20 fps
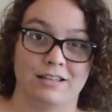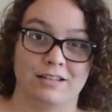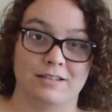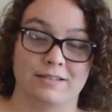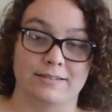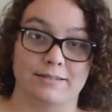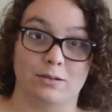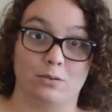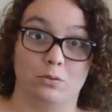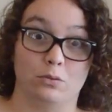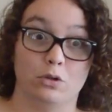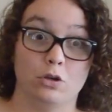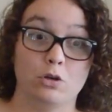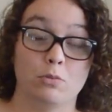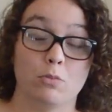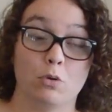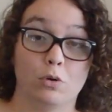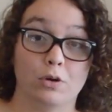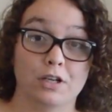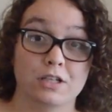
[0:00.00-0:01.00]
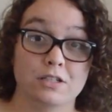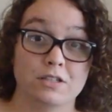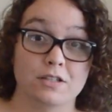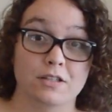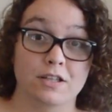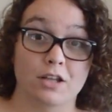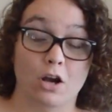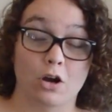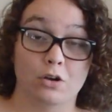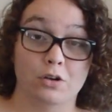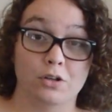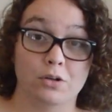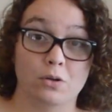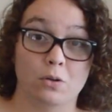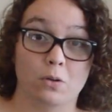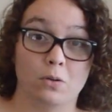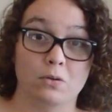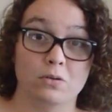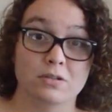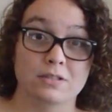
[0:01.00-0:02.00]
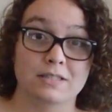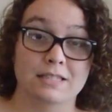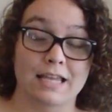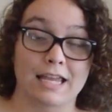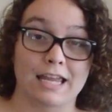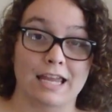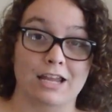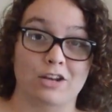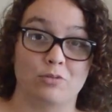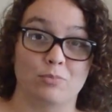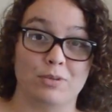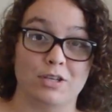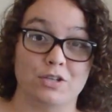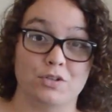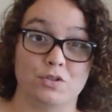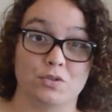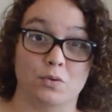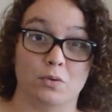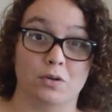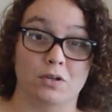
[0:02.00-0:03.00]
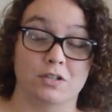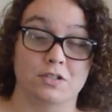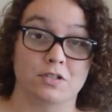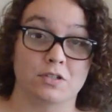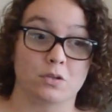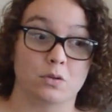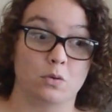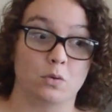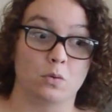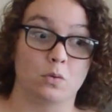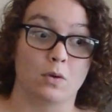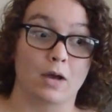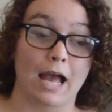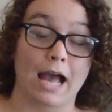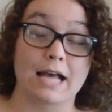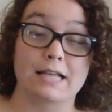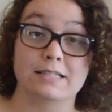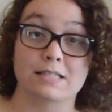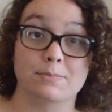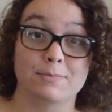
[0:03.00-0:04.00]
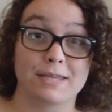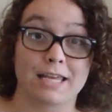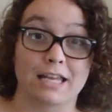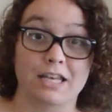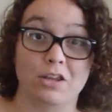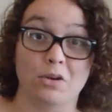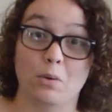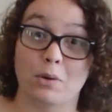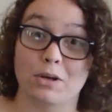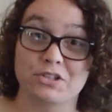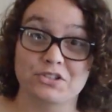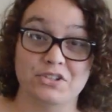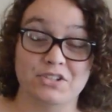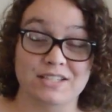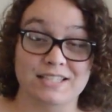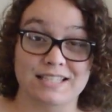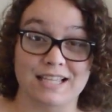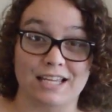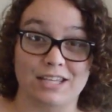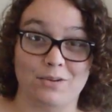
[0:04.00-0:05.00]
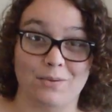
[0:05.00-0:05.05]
So look more into the articles and be sure to ask me any questions that